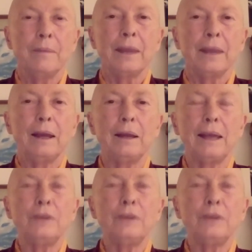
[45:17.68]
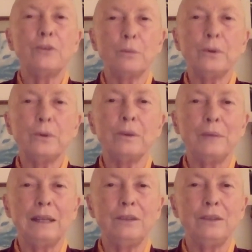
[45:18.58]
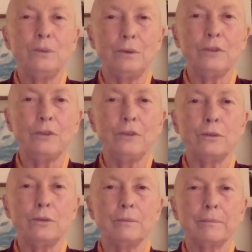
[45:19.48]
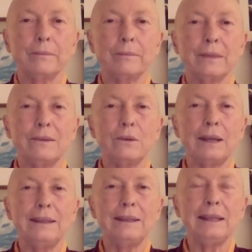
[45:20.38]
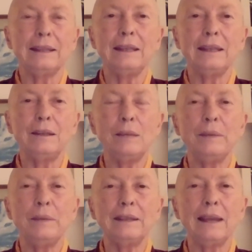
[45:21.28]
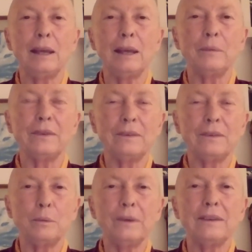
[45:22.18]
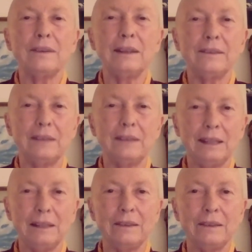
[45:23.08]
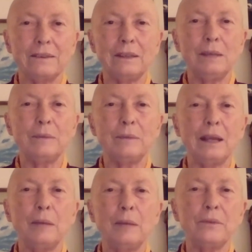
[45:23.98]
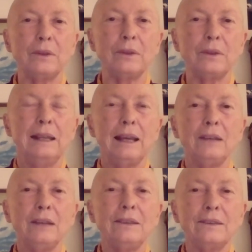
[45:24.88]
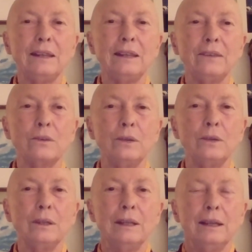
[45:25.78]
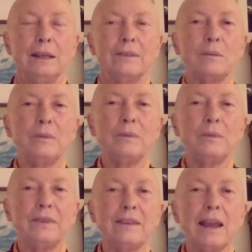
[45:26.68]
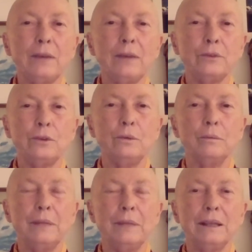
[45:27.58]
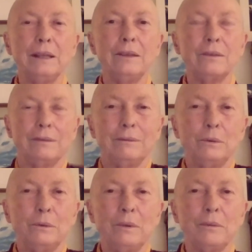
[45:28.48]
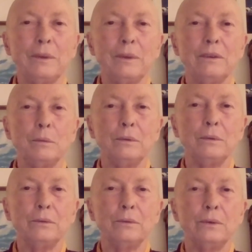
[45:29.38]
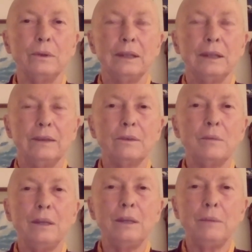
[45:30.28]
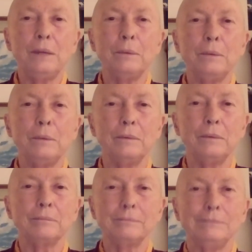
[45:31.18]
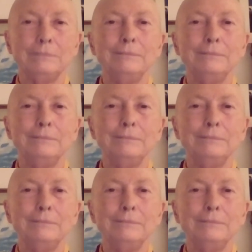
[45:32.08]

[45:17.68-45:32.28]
Uh, and there's more that we can do also. So I think keep, keeping tabs, as depressing as it is to keep tabs on how this thing is going. Some of us have to because we're responsible for so many people. Mm-hmm.